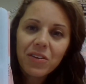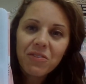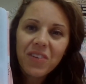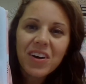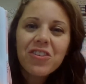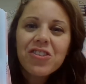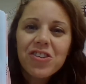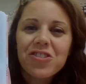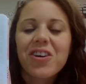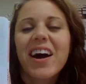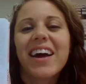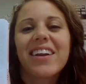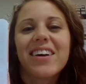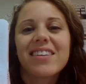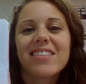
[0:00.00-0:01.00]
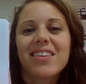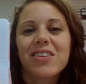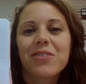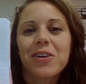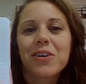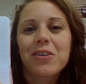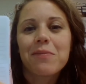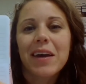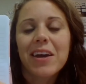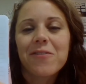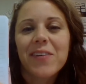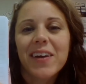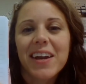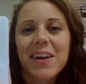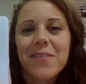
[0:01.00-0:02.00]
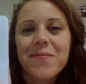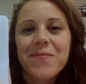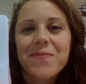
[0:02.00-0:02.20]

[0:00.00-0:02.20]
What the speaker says: Why don't you try a nonsense word to make it funny?